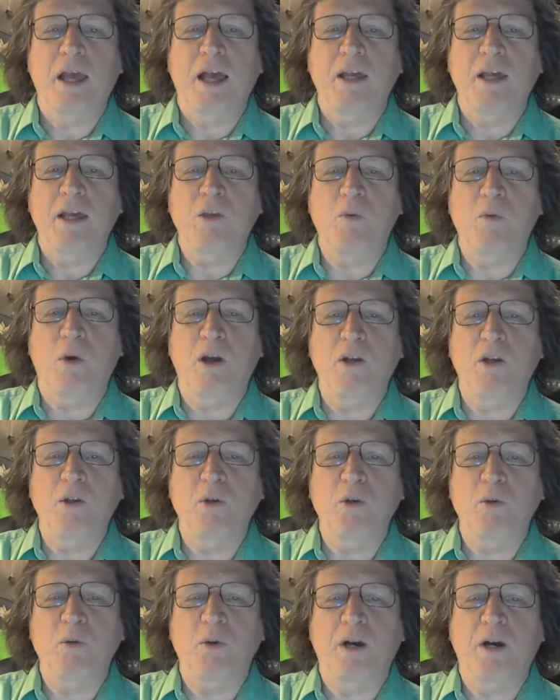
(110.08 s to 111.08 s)
You want
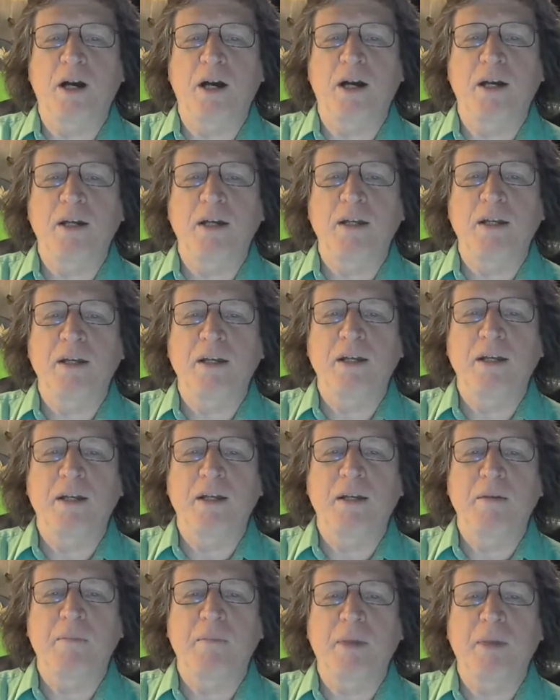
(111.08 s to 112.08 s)
to
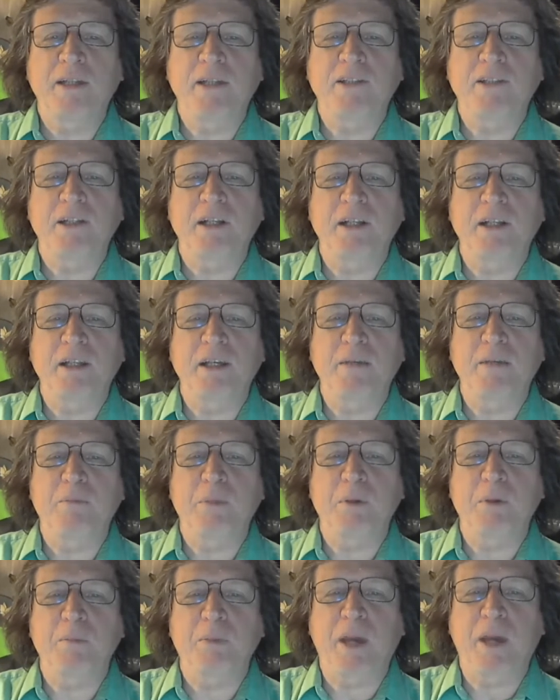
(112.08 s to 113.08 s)
basically
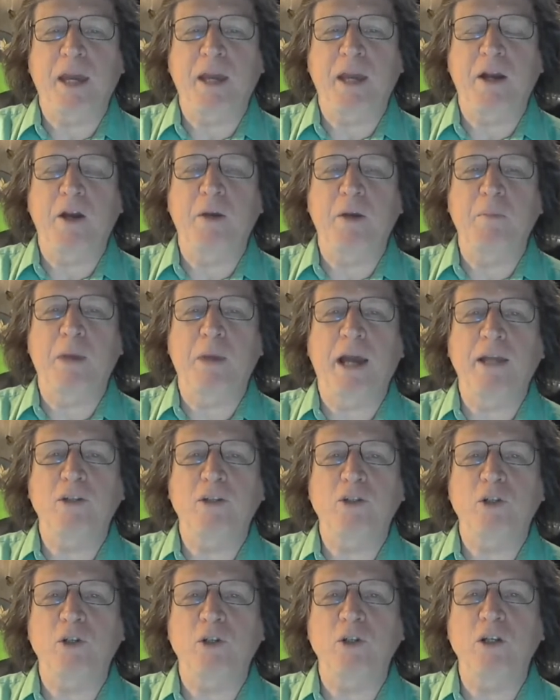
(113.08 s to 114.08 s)
prepare by
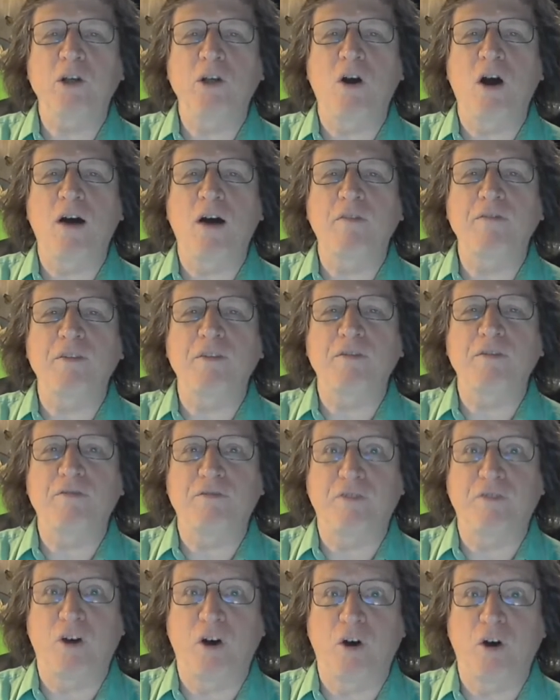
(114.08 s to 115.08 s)
turning off the
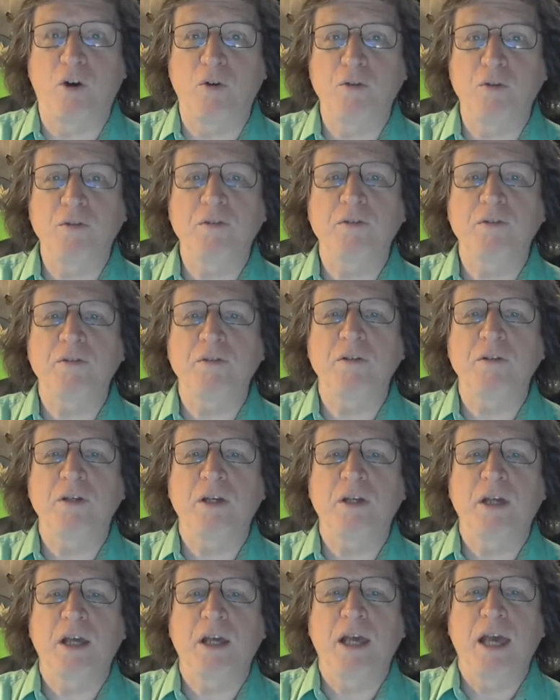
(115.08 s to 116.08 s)
phone
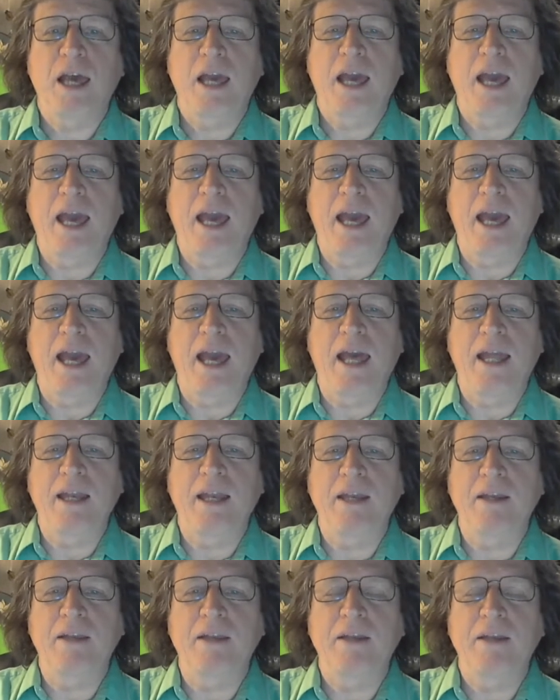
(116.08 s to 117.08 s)

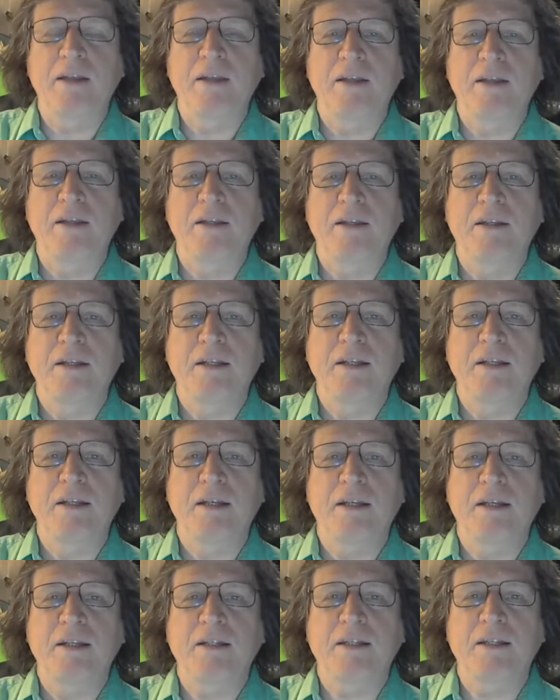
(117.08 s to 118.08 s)
and
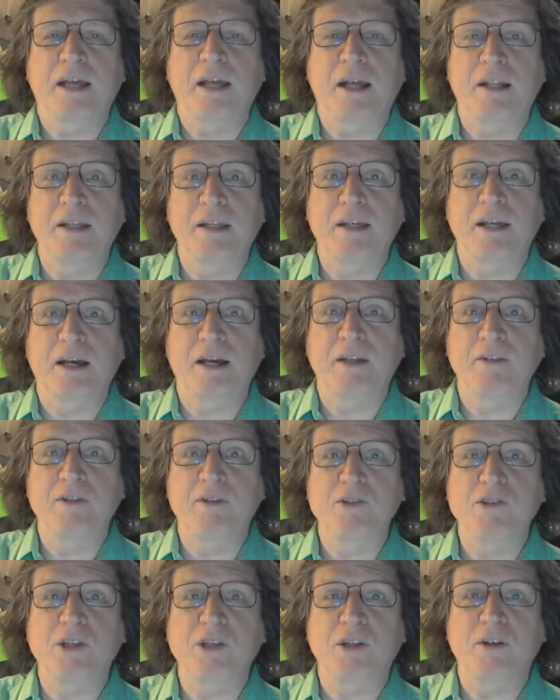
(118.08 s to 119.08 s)
telling
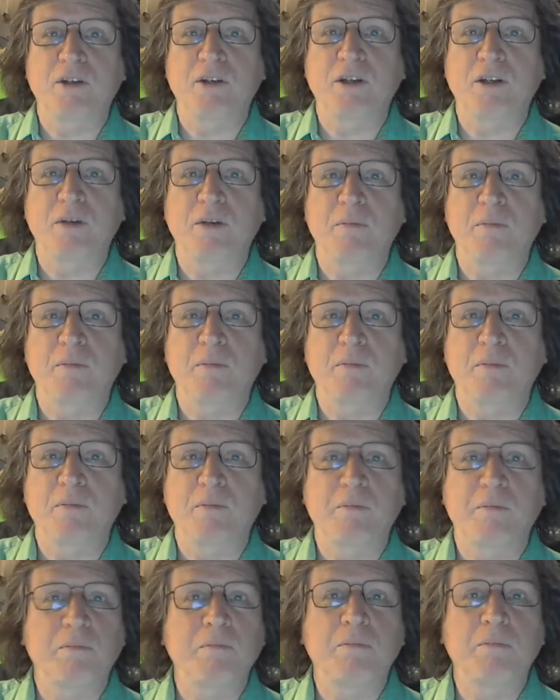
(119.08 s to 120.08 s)
others that you're going to
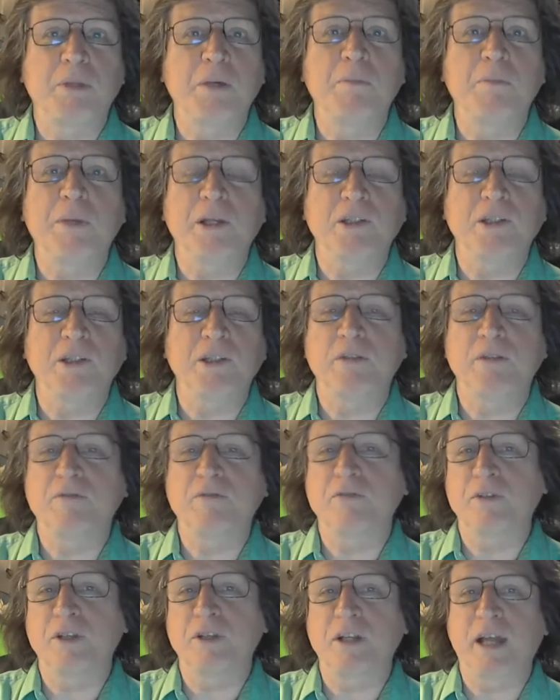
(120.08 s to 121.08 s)
be busy
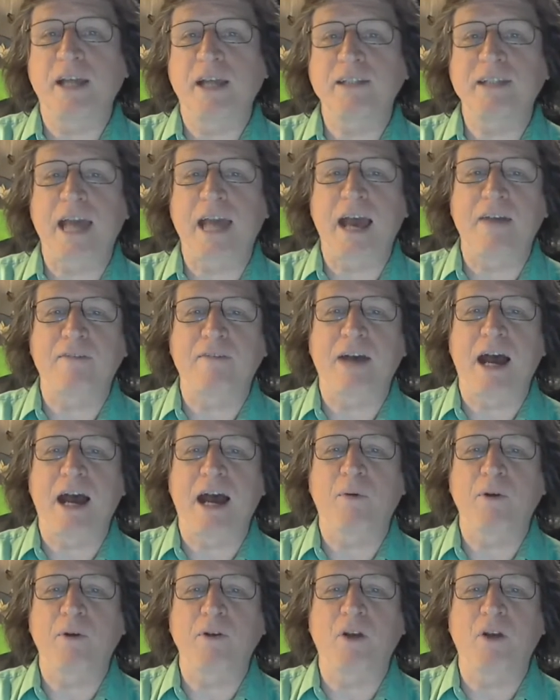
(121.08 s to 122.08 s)
for the next half
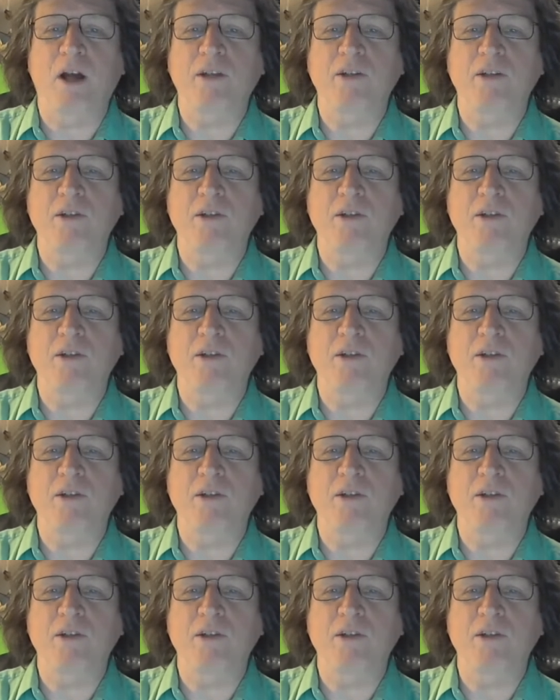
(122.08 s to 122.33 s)
hour, not to